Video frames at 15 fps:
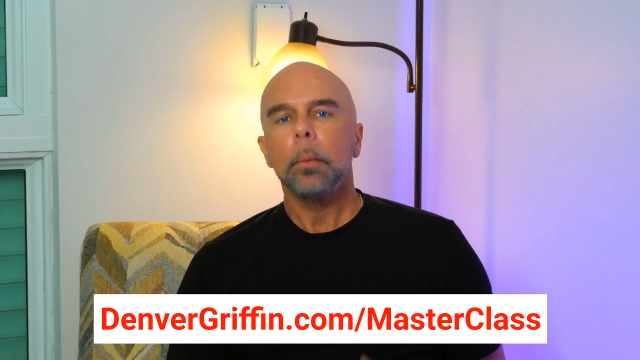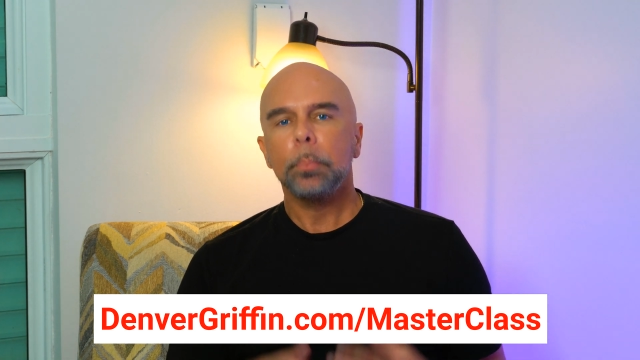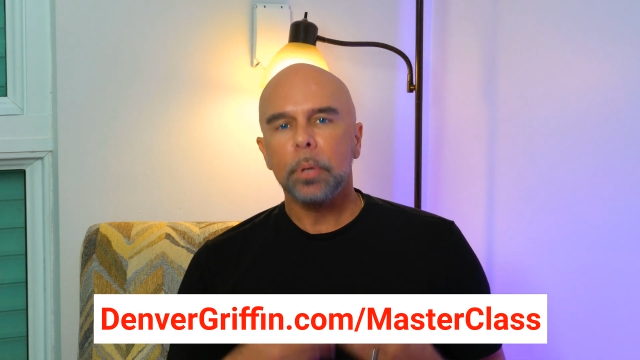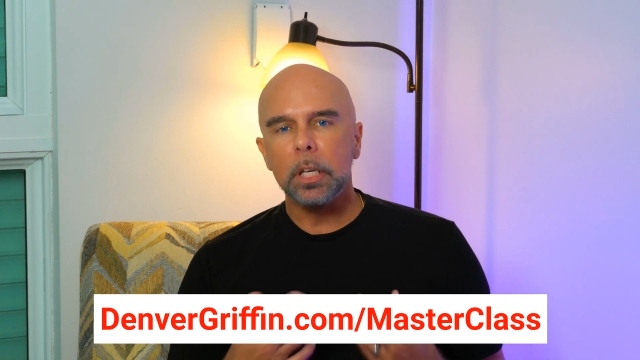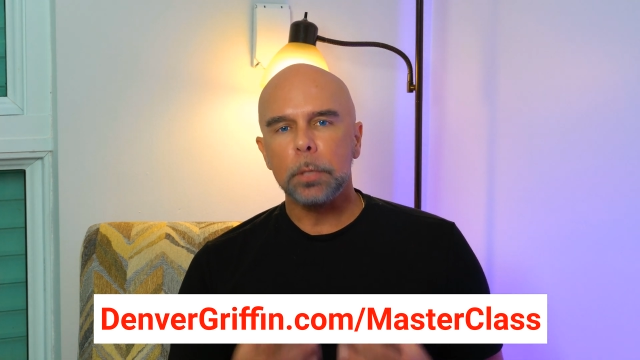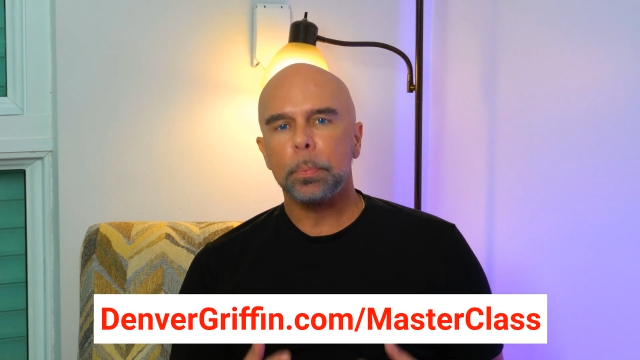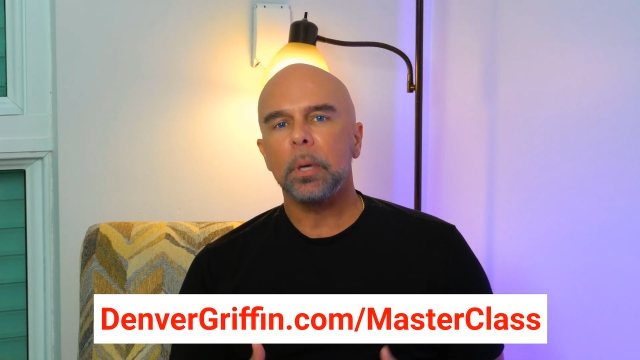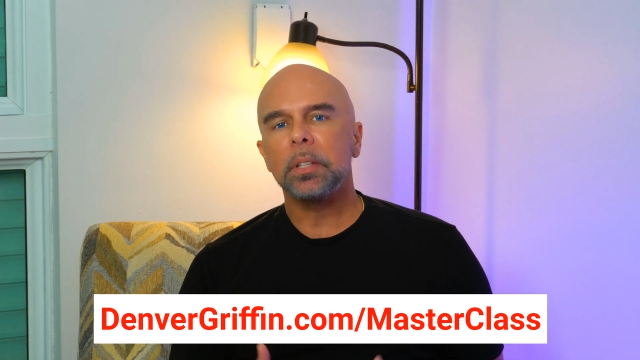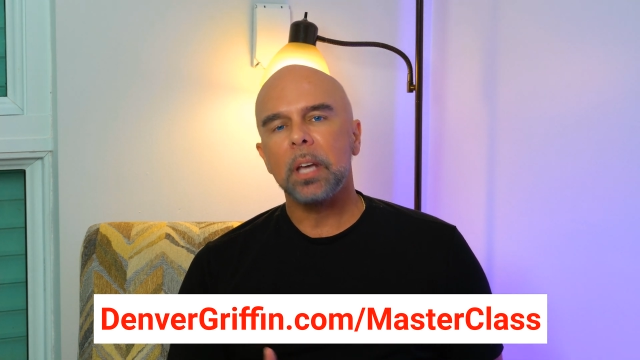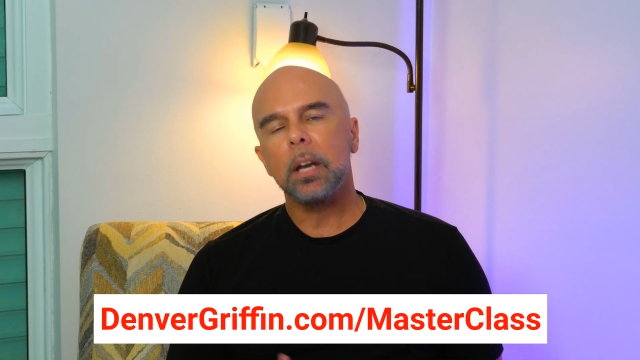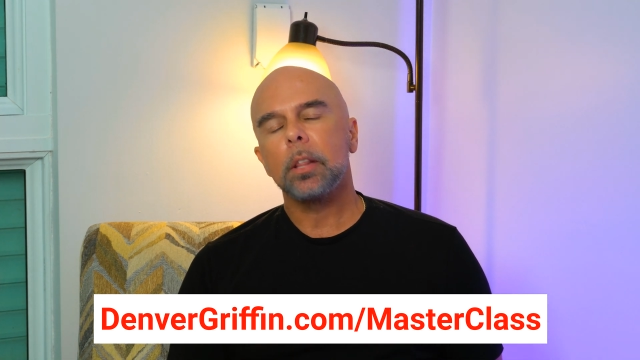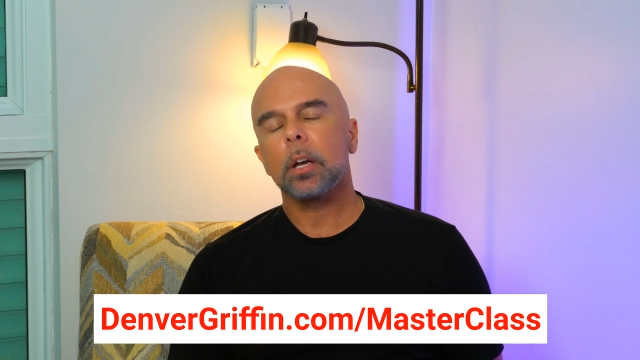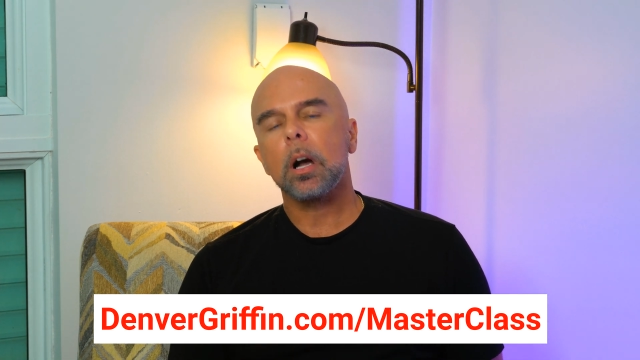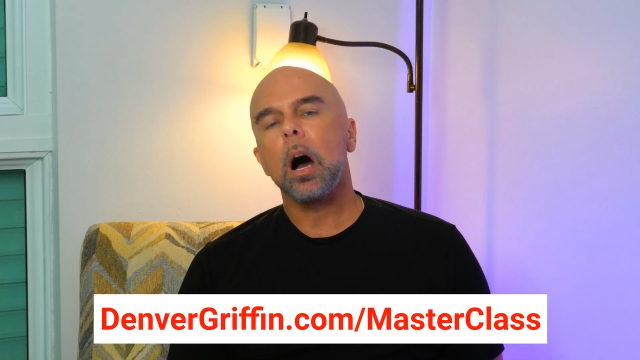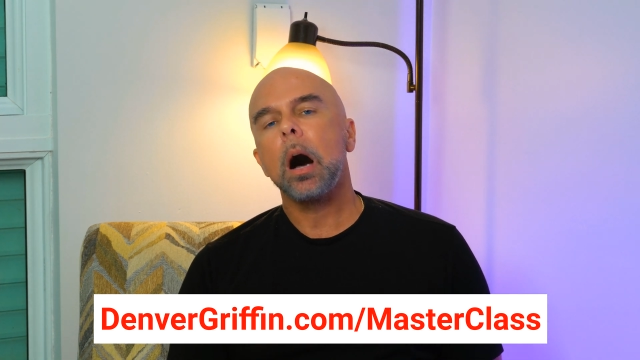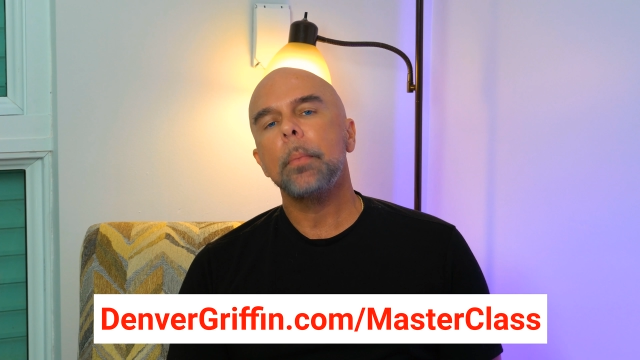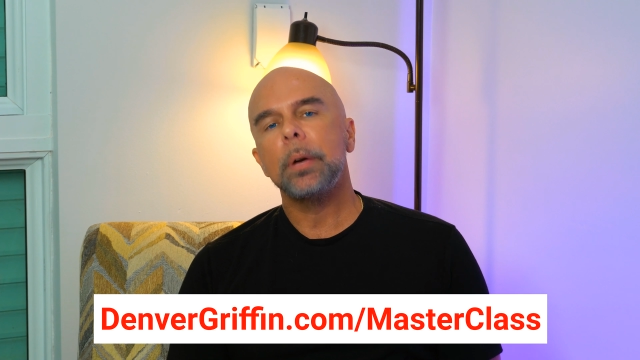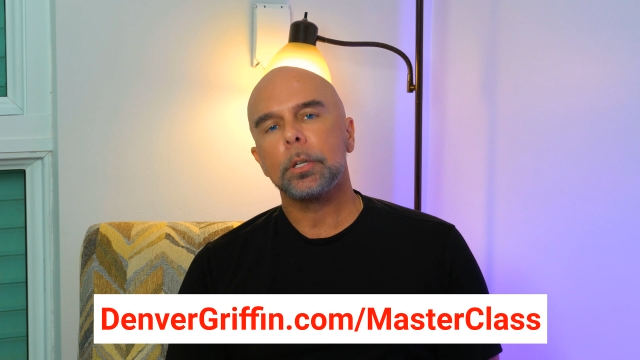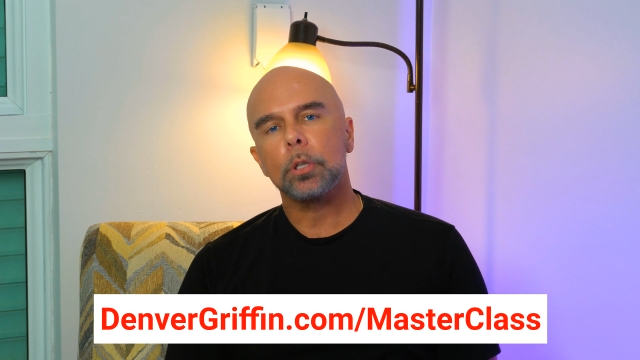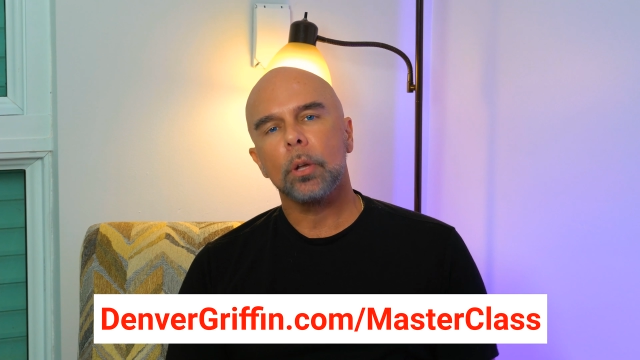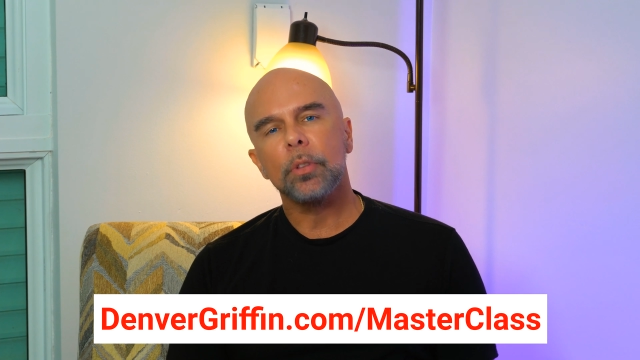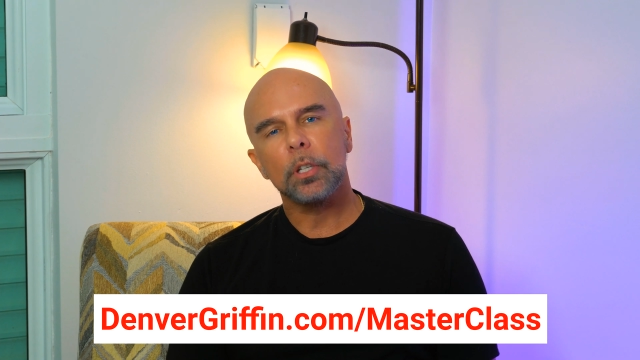please put that in the
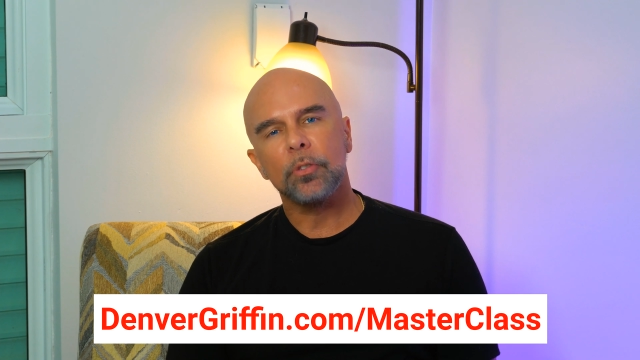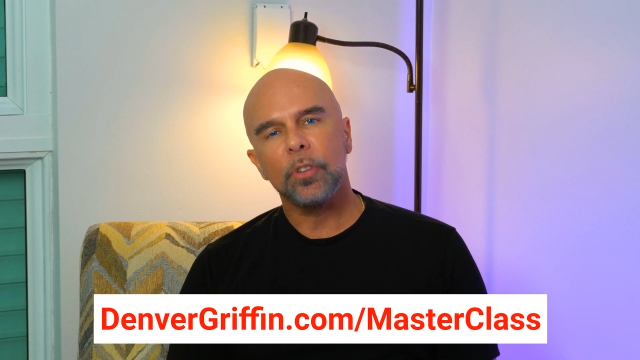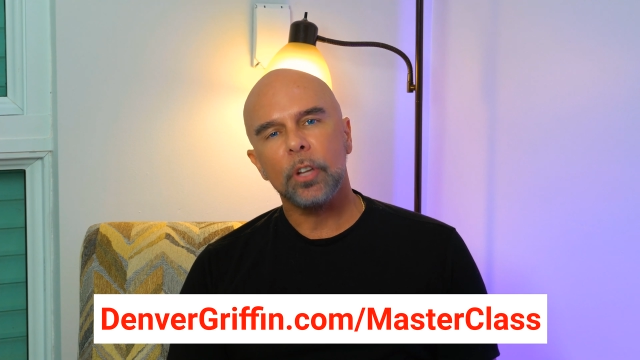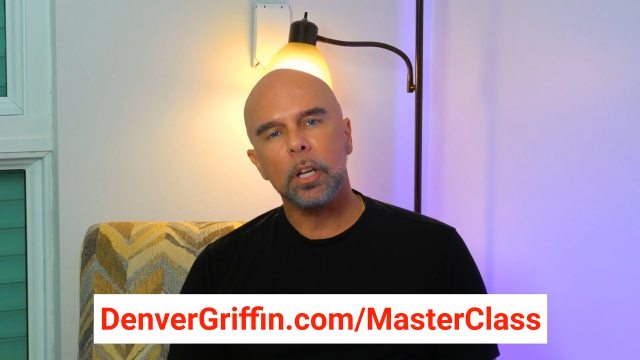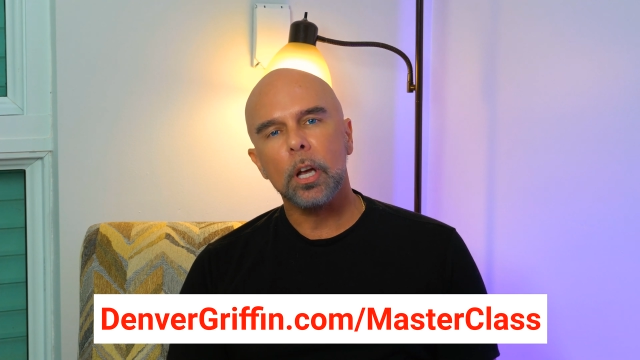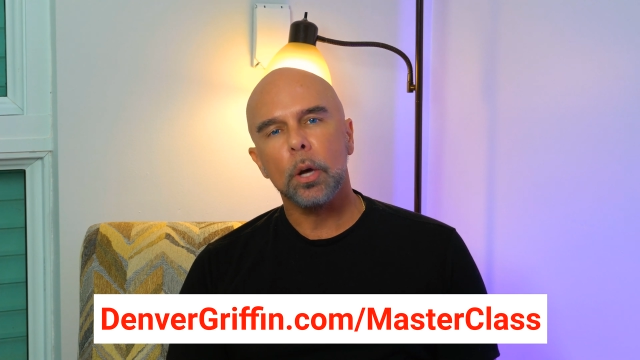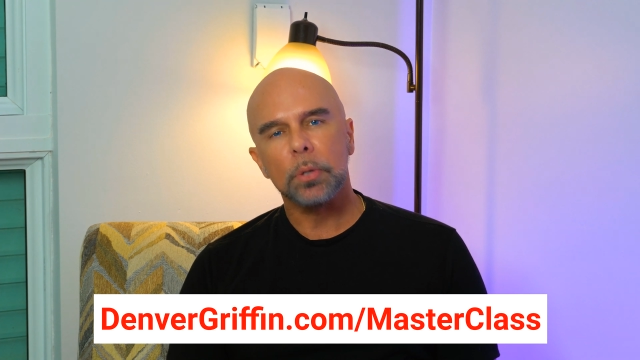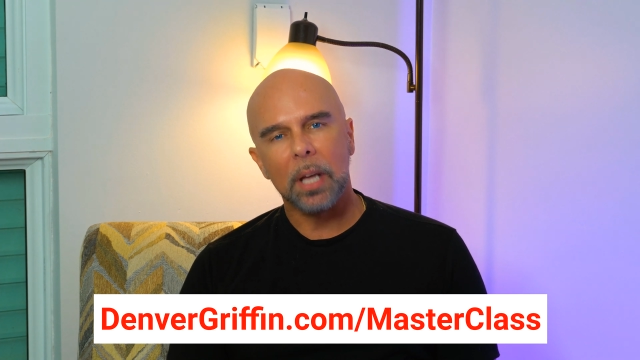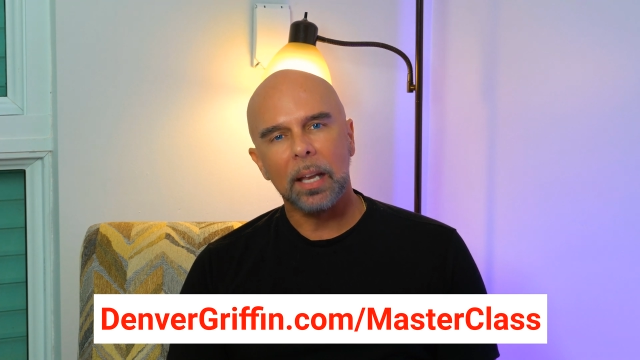comments on these videos.